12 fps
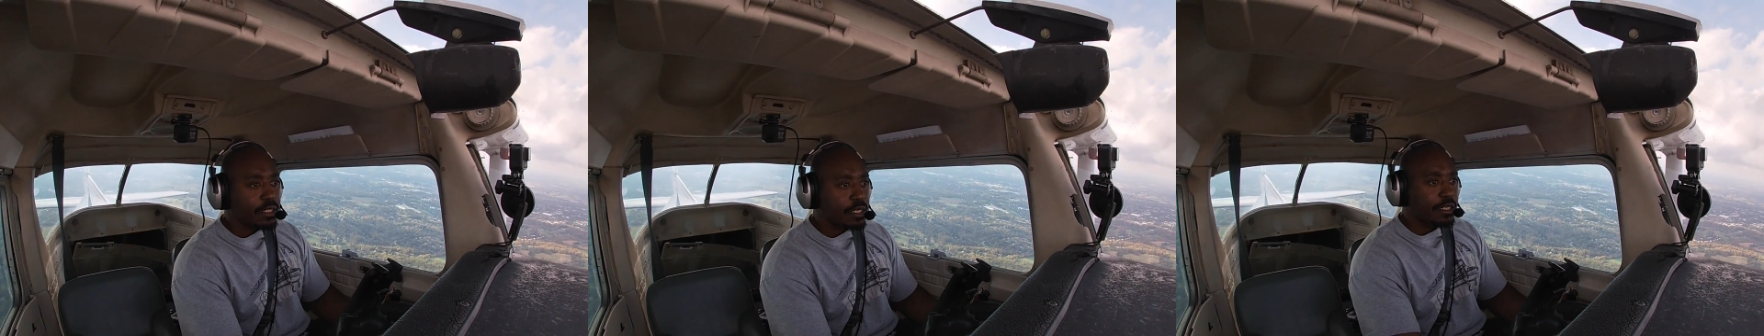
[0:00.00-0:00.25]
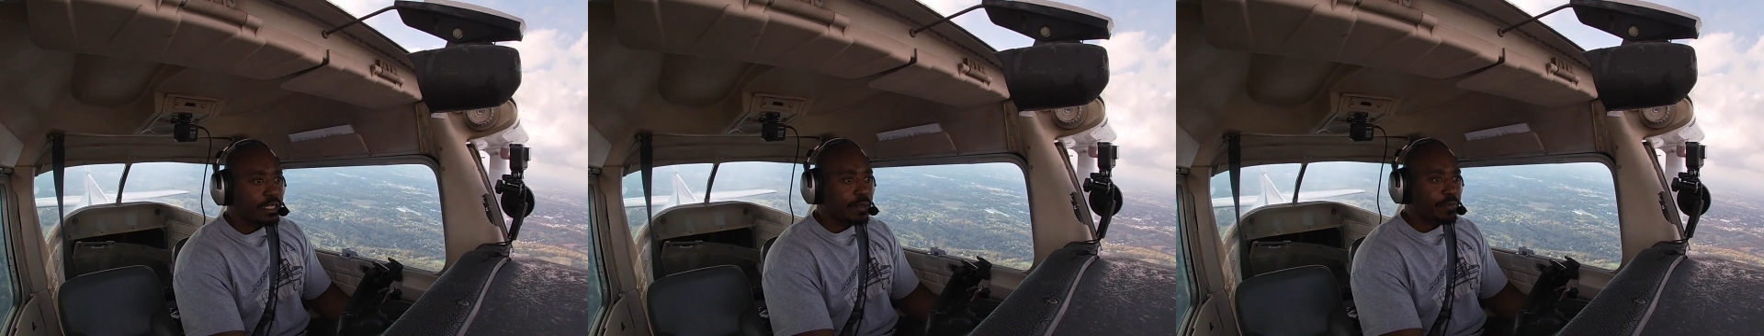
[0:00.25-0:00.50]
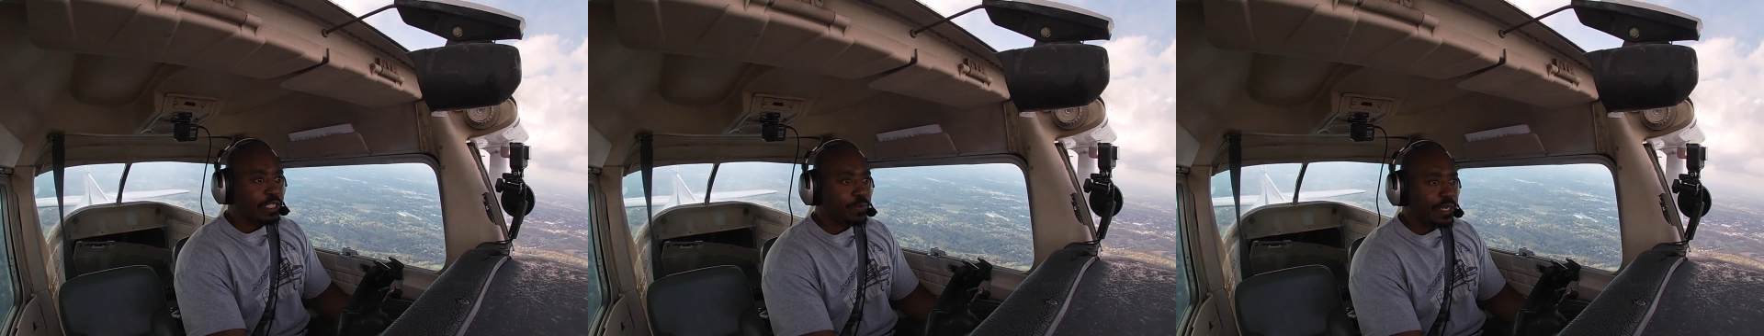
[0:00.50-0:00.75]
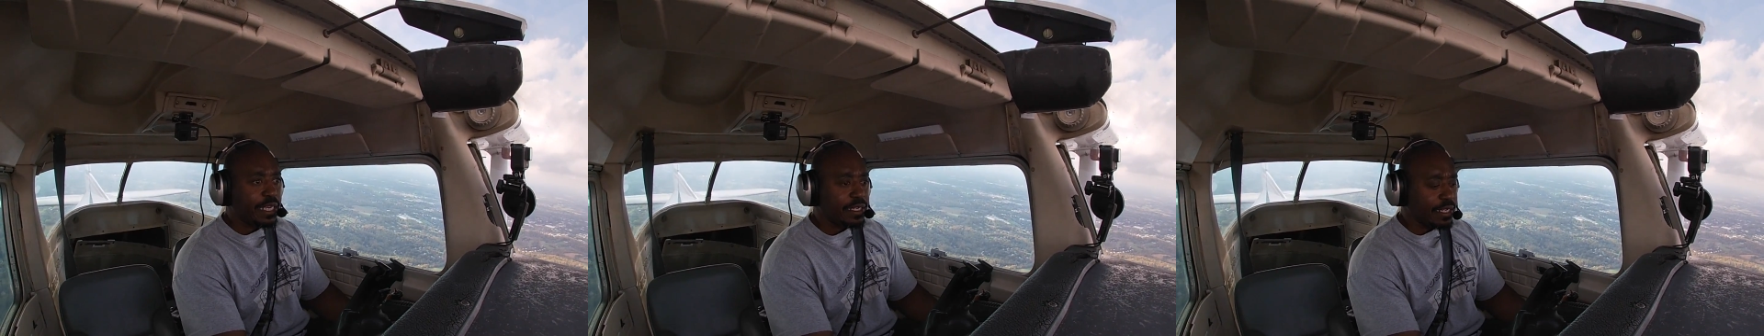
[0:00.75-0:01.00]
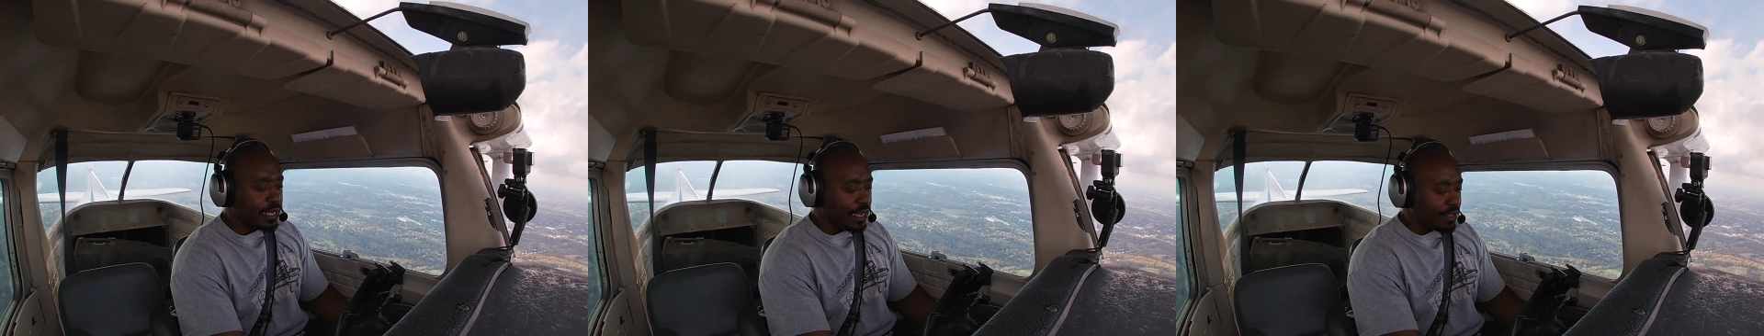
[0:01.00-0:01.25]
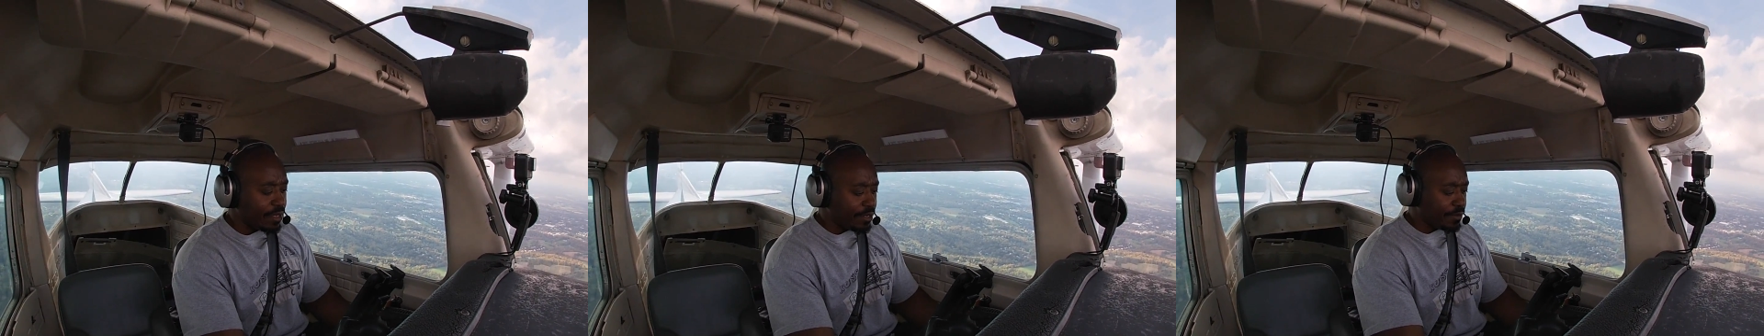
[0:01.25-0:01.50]
couldn't get my speed
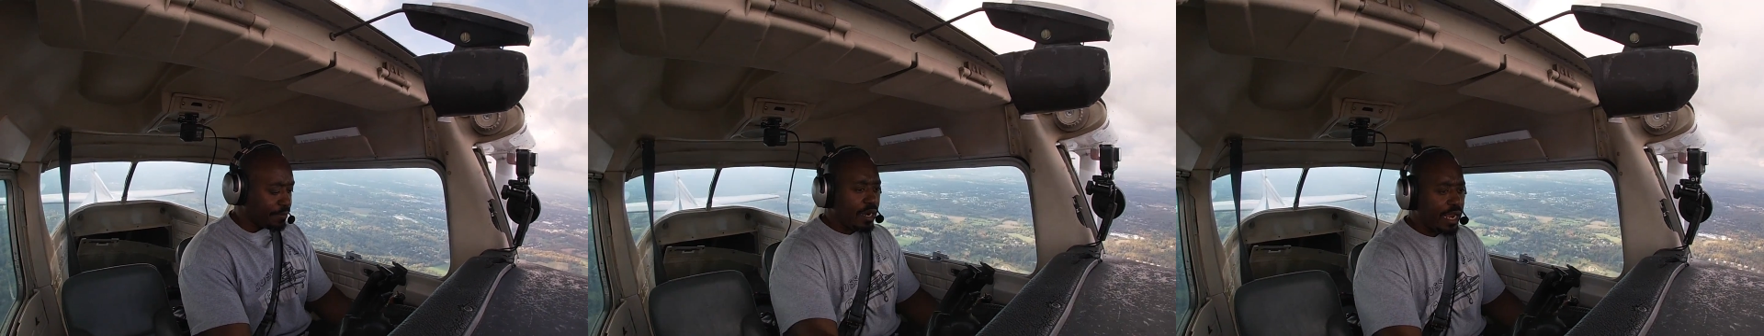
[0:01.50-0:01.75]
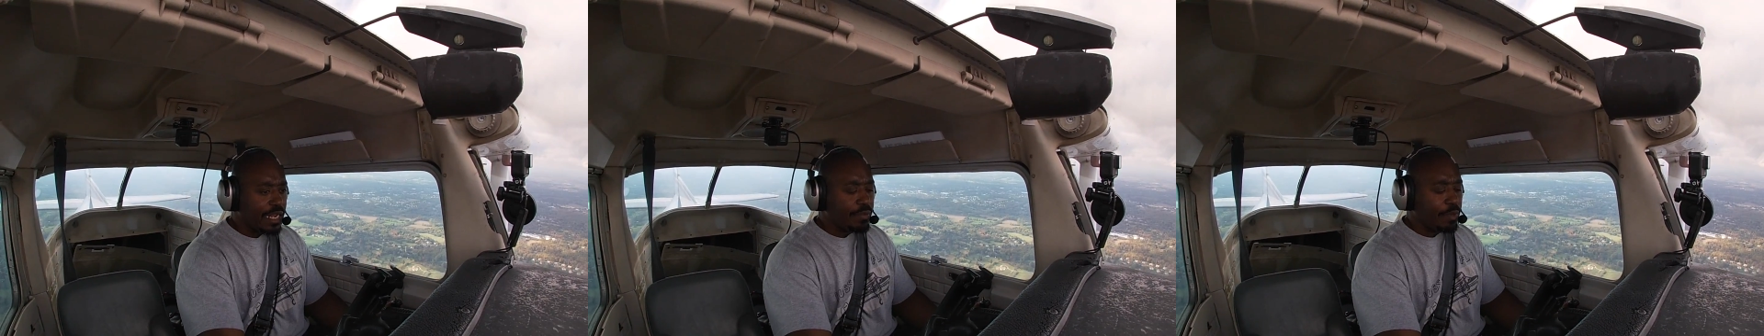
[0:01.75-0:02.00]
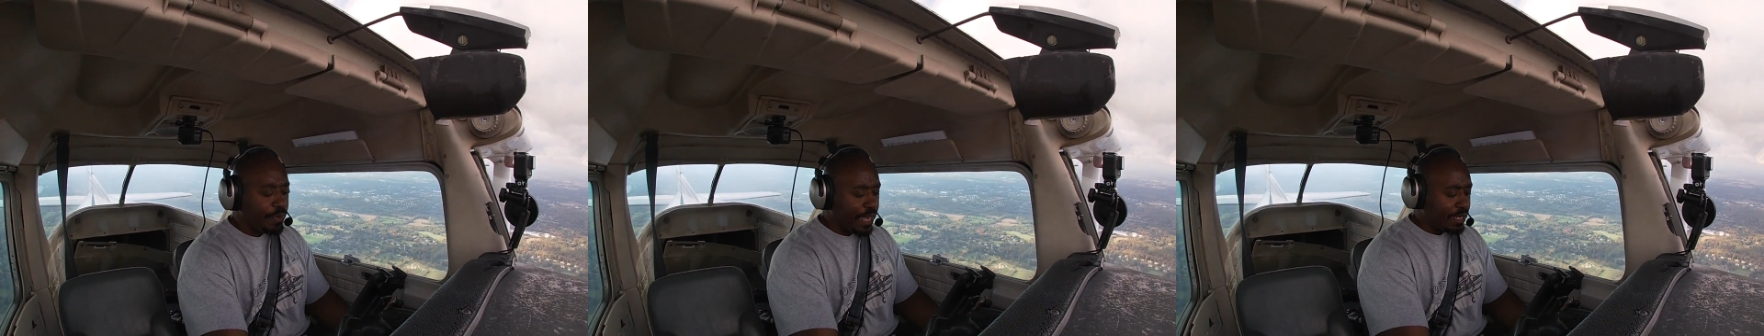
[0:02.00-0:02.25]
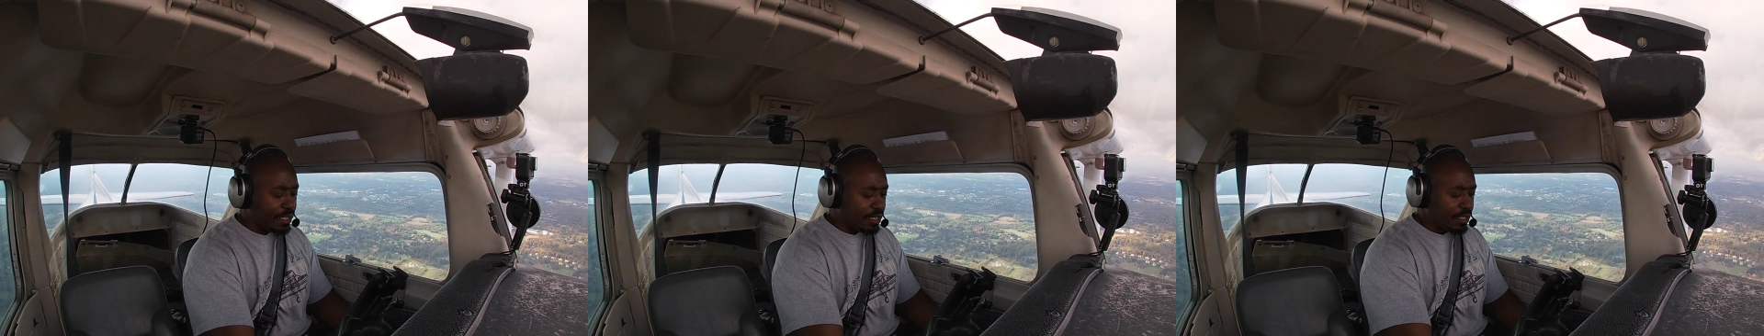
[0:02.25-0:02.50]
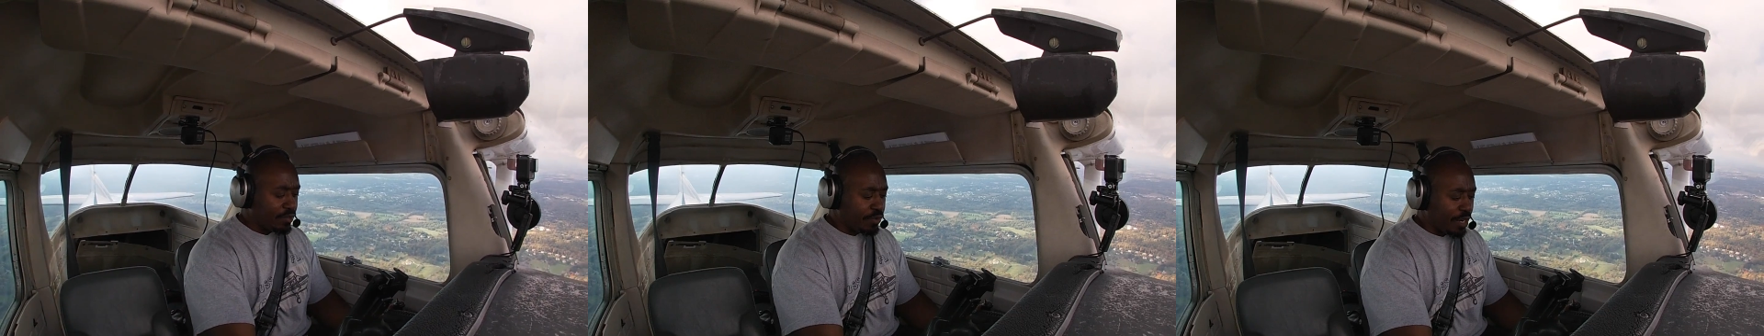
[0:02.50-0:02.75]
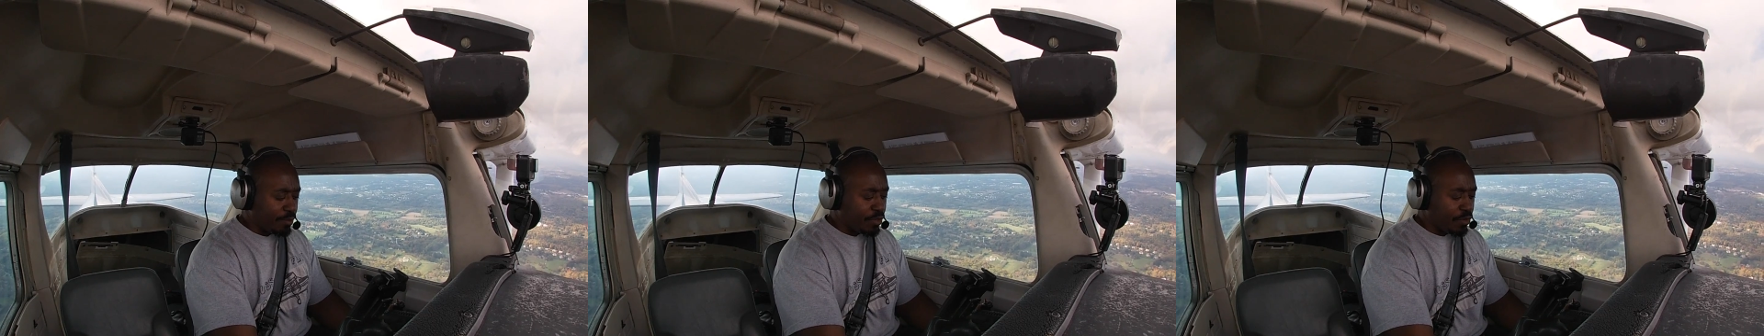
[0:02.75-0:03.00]
together. And let me pay attention to
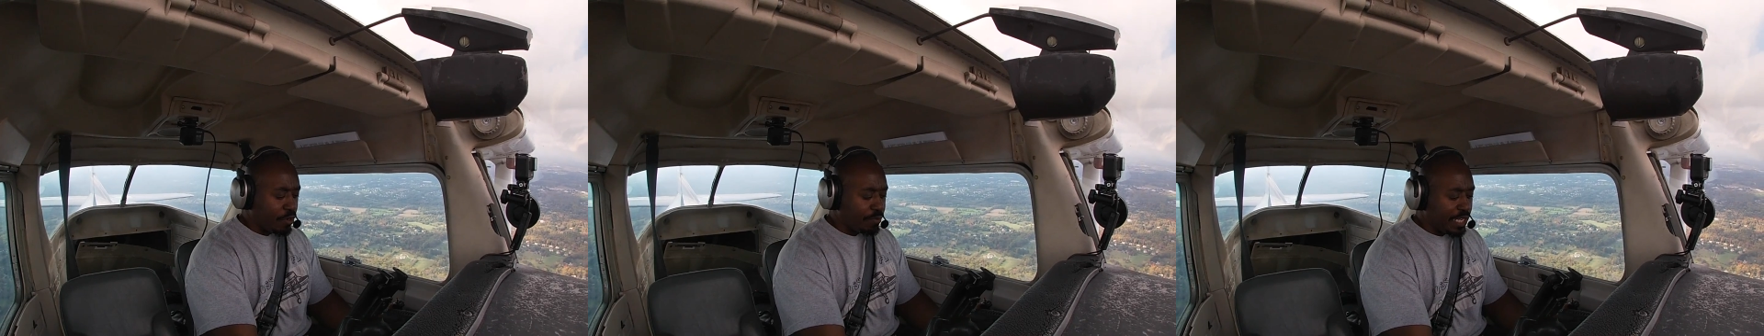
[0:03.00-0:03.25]
what I'm doing,